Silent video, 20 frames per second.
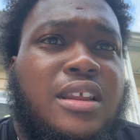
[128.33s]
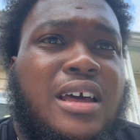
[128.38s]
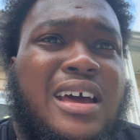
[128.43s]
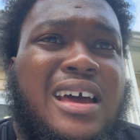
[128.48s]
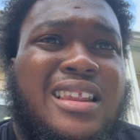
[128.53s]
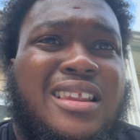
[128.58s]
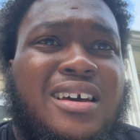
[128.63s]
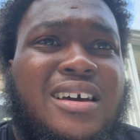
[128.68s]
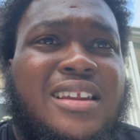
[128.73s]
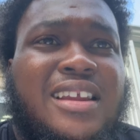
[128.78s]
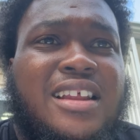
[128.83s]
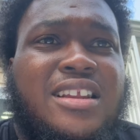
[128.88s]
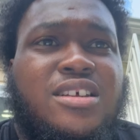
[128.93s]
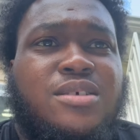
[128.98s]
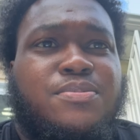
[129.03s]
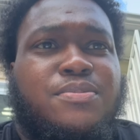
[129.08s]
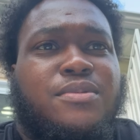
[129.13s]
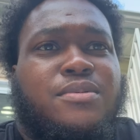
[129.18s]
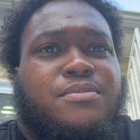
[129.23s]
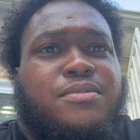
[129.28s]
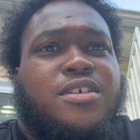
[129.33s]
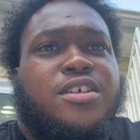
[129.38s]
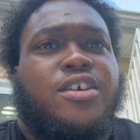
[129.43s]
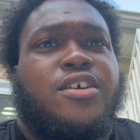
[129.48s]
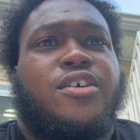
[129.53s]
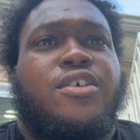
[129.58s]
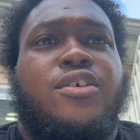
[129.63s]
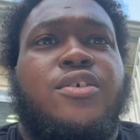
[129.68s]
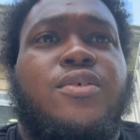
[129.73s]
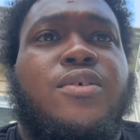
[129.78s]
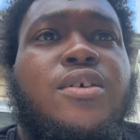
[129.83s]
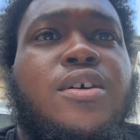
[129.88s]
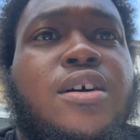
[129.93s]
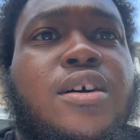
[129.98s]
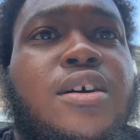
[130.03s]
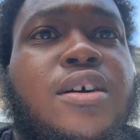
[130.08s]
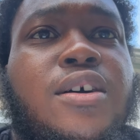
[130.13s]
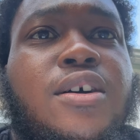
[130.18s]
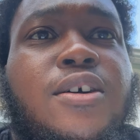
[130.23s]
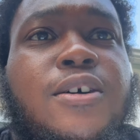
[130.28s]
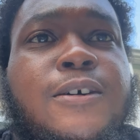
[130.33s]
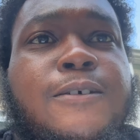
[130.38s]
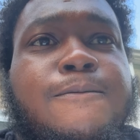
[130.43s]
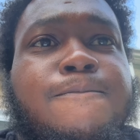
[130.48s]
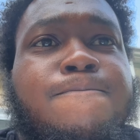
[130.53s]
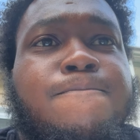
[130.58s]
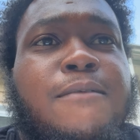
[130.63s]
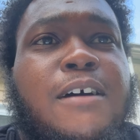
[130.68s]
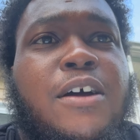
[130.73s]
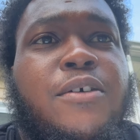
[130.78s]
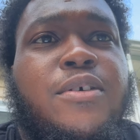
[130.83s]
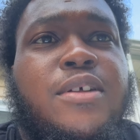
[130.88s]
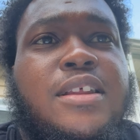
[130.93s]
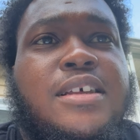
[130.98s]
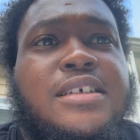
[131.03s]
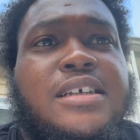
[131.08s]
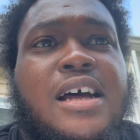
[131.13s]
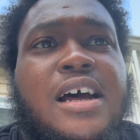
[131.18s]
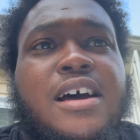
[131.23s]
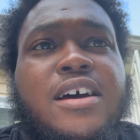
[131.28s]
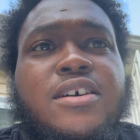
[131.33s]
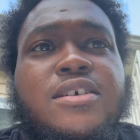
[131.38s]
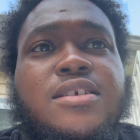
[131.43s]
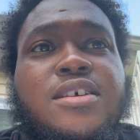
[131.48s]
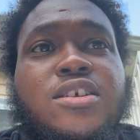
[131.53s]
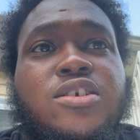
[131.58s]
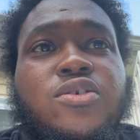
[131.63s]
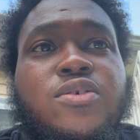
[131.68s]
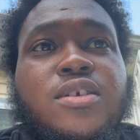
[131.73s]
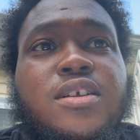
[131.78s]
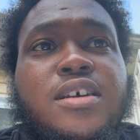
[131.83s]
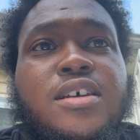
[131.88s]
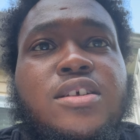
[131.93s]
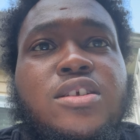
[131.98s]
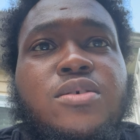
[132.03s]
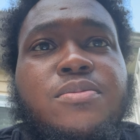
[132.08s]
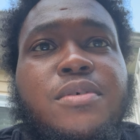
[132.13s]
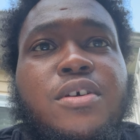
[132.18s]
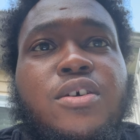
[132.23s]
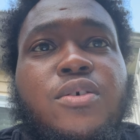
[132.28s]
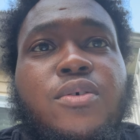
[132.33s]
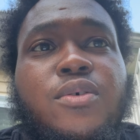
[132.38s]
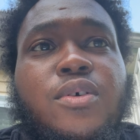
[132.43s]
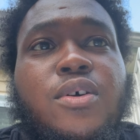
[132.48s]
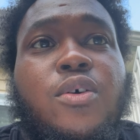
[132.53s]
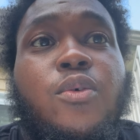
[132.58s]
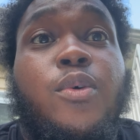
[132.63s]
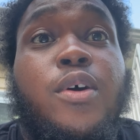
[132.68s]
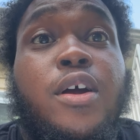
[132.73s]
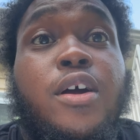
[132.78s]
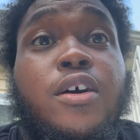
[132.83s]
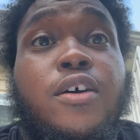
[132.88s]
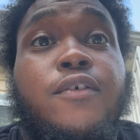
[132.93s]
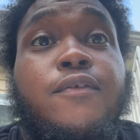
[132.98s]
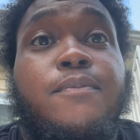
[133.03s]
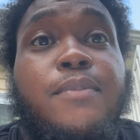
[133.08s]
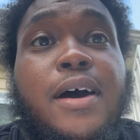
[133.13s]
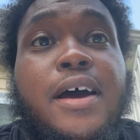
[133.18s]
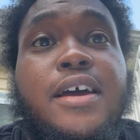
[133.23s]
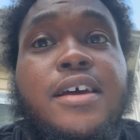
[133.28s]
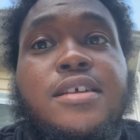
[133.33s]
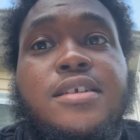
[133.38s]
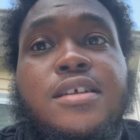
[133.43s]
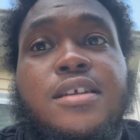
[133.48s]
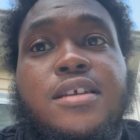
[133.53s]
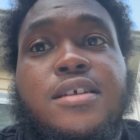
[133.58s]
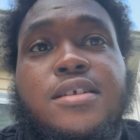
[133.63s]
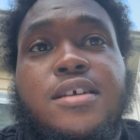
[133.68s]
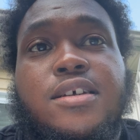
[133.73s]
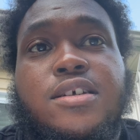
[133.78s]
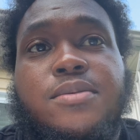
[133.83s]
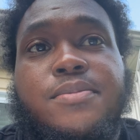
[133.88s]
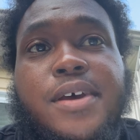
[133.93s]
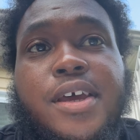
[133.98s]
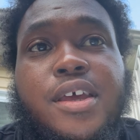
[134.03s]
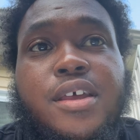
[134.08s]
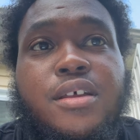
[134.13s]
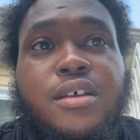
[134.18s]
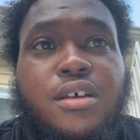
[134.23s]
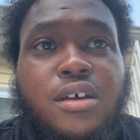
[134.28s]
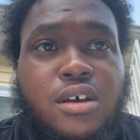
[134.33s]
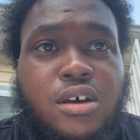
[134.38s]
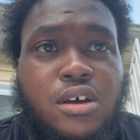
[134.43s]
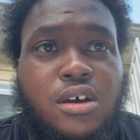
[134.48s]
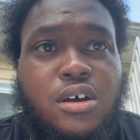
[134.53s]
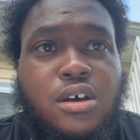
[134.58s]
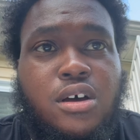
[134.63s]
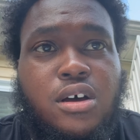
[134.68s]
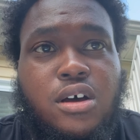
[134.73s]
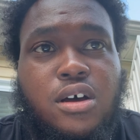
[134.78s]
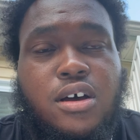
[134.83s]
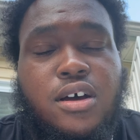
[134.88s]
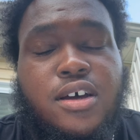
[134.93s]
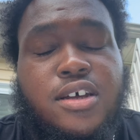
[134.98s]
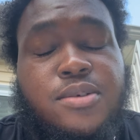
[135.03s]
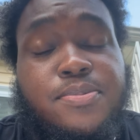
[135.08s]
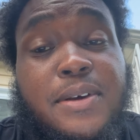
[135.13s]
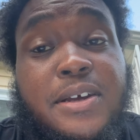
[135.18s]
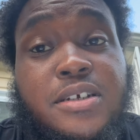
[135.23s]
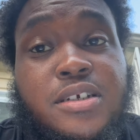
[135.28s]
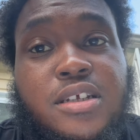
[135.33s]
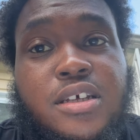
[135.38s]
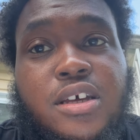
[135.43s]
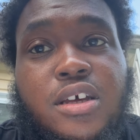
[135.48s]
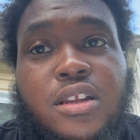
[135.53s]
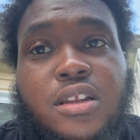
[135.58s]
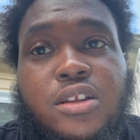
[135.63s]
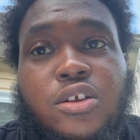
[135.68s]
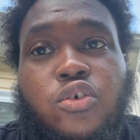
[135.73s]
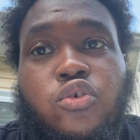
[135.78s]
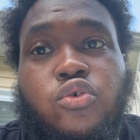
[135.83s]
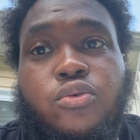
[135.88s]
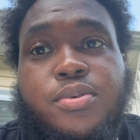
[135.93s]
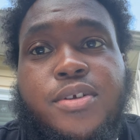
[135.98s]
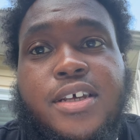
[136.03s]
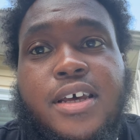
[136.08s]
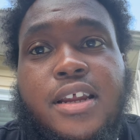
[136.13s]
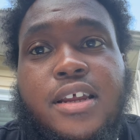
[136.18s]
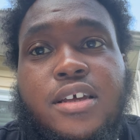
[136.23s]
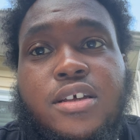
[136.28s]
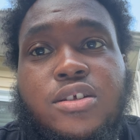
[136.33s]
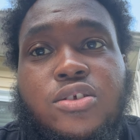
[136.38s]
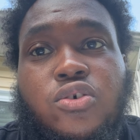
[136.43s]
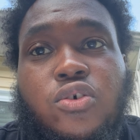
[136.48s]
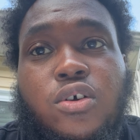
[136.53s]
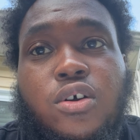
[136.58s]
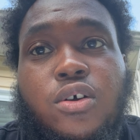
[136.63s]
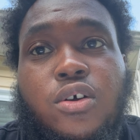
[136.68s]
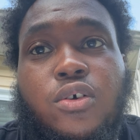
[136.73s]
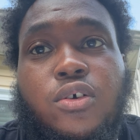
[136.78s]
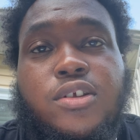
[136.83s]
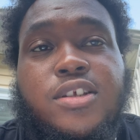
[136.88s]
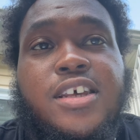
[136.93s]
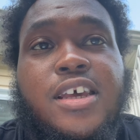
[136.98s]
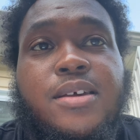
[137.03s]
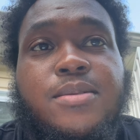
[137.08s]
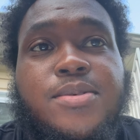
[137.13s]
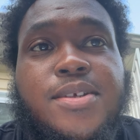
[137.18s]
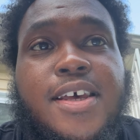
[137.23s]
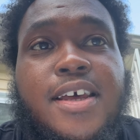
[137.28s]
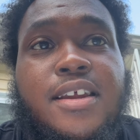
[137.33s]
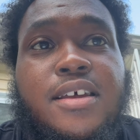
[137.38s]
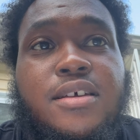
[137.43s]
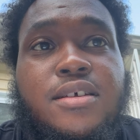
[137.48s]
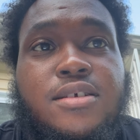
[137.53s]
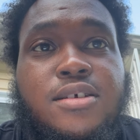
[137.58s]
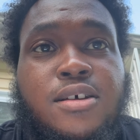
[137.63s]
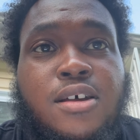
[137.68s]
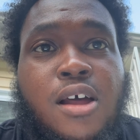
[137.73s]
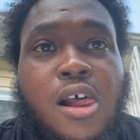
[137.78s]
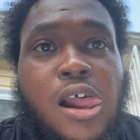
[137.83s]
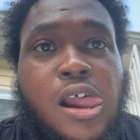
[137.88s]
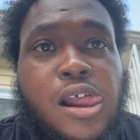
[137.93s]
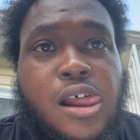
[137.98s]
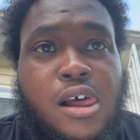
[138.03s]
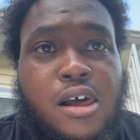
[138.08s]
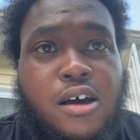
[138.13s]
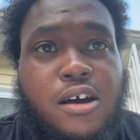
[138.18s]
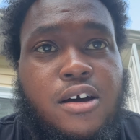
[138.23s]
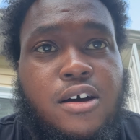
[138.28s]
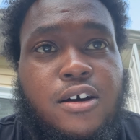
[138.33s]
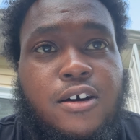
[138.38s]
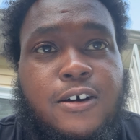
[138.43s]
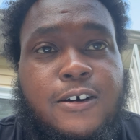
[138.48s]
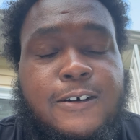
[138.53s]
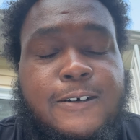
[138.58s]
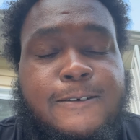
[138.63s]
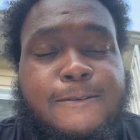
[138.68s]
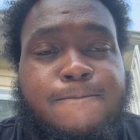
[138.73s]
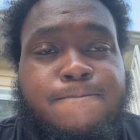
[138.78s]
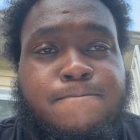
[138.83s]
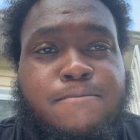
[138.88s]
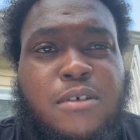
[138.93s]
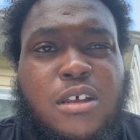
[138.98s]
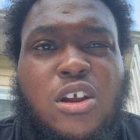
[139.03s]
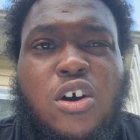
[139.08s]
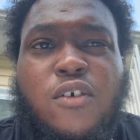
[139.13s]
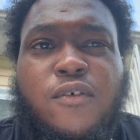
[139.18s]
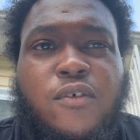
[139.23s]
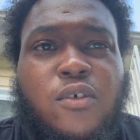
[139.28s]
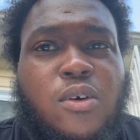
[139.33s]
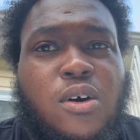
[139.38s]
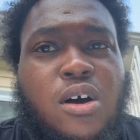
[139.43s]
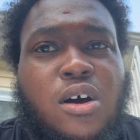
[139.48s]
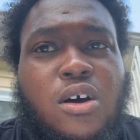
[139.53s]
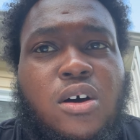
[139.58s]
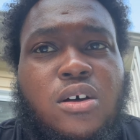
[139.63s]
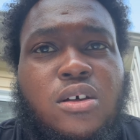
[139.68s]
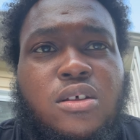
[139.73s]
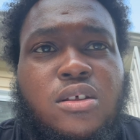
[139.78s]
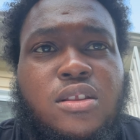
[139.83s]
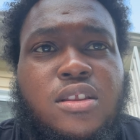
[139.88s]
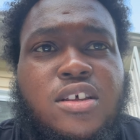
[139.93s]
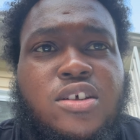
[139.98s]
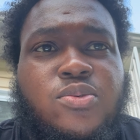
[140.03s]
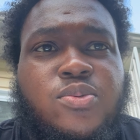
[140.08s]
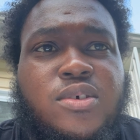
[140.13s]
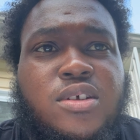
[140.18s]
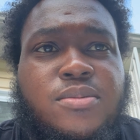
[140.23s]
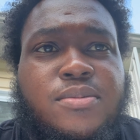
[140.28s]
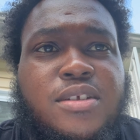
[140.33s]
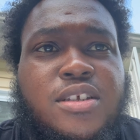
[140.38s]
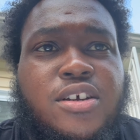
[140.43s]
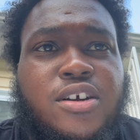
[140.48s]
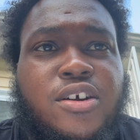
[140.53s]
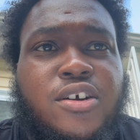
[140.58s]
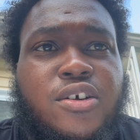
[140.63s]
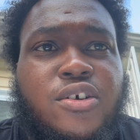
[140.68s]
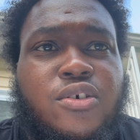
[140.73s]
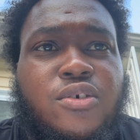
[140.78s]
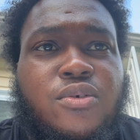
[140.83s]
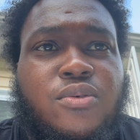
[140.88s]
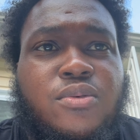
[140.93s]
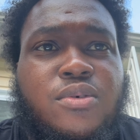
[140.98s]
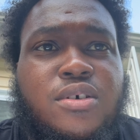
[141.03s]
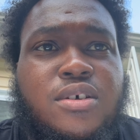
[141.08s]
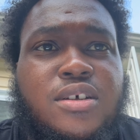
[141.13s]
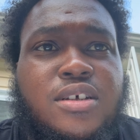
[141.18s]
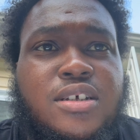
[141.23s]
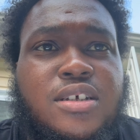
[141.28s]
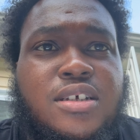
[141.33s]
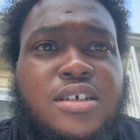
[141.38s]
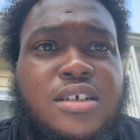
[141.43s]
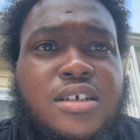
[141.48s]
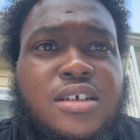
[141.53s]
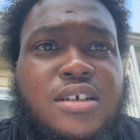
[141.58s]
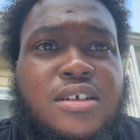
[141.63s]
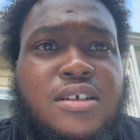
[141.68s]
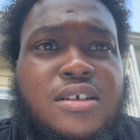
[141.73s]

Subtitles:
looking at this material, I realized how essential it is to be aware of bias in decision making, especially in group settings or team settings. And overall, this week's material was